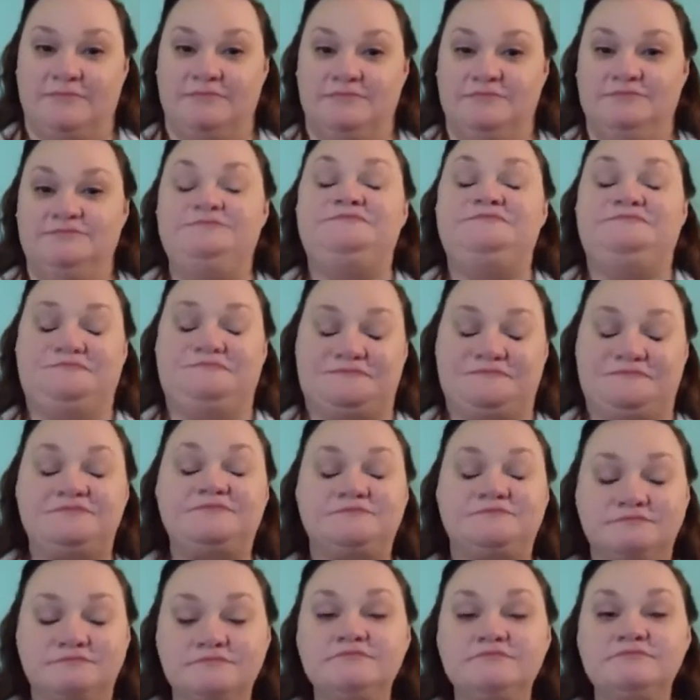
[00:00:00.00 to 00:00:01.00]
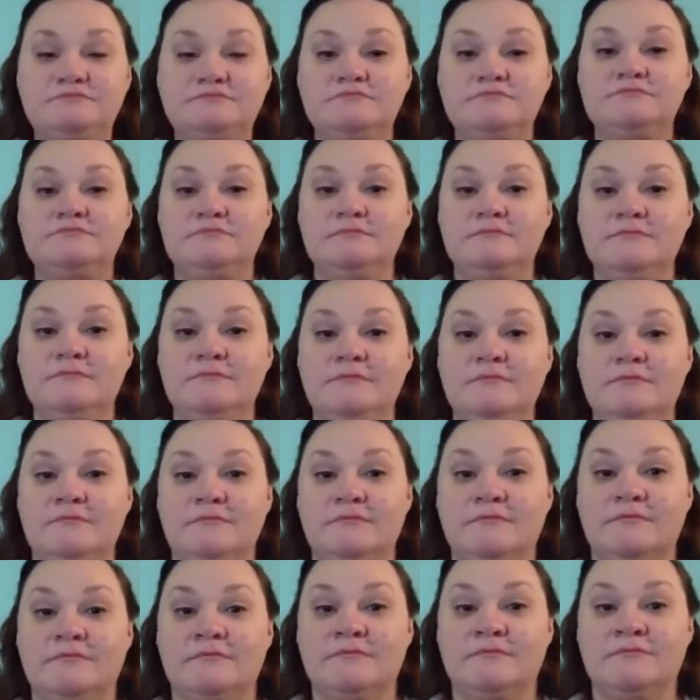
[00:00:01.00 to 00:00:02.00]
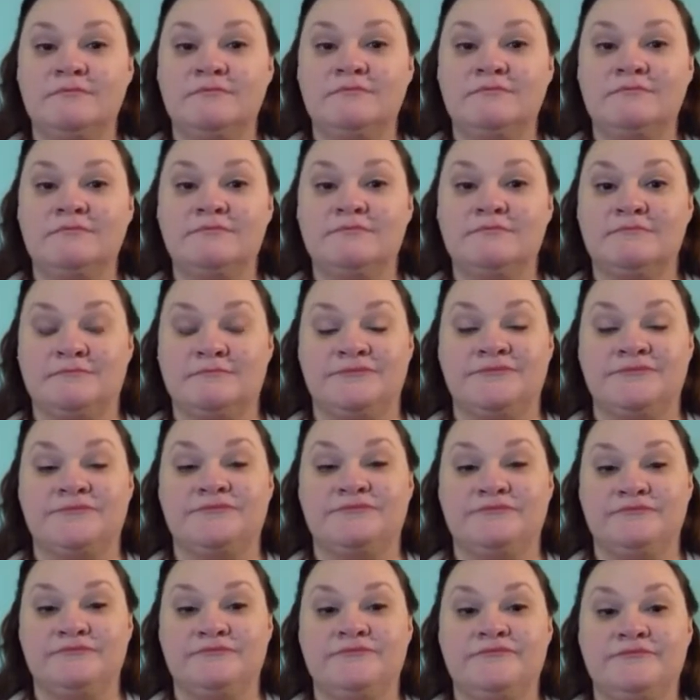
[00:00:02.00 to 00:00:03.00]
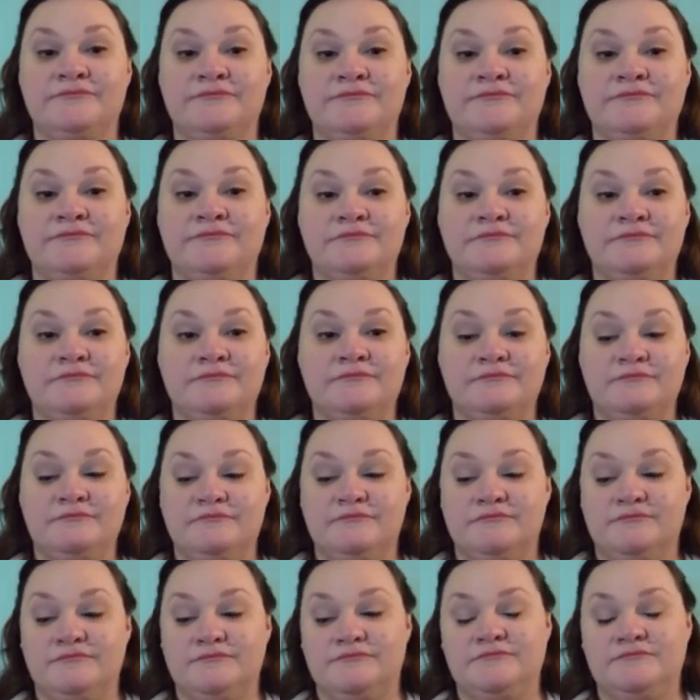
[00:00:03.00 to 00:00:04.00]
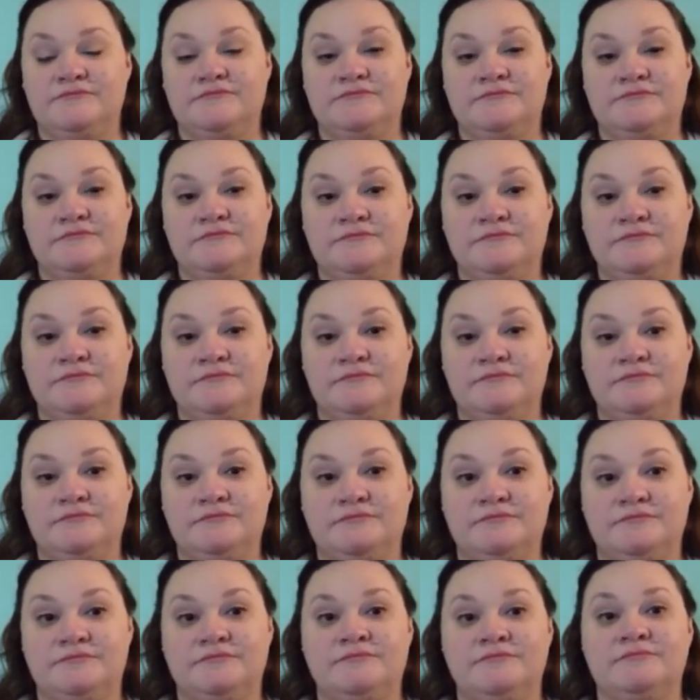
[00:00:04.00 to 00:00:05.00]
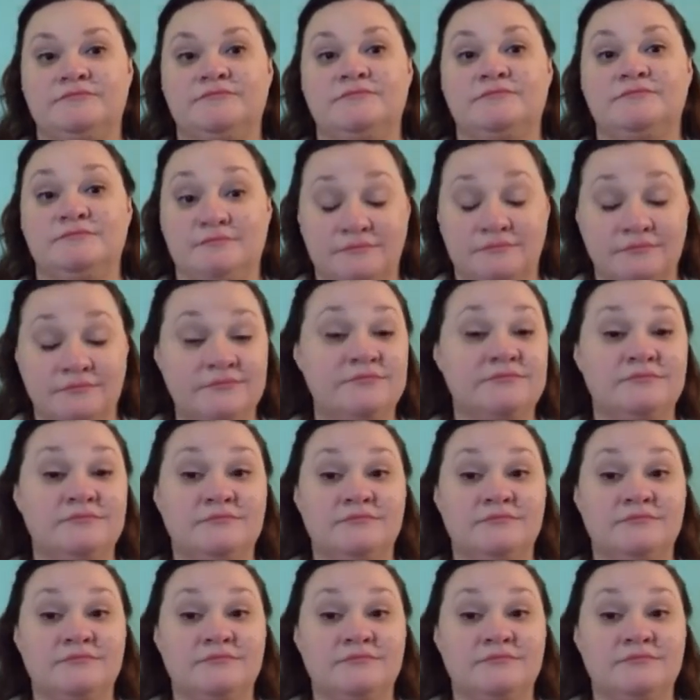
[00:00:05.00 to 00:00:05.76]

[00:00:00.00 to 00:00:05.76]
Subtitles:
No words are spoken by the person on screen.